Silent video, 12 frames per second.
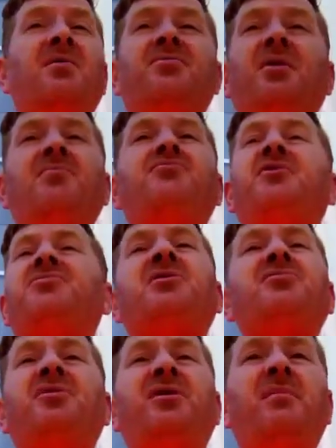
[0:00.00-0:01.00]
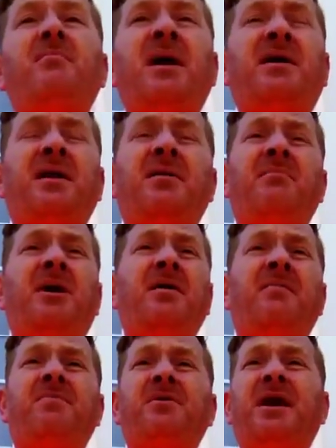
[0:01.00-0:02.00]
So just because you didn't make any
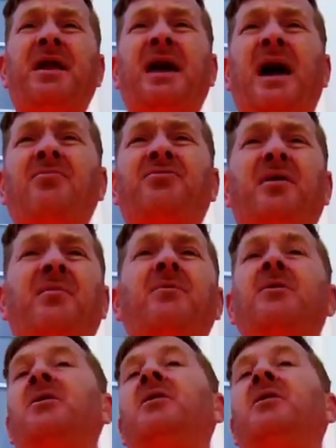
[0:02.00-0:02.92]
money for getting out there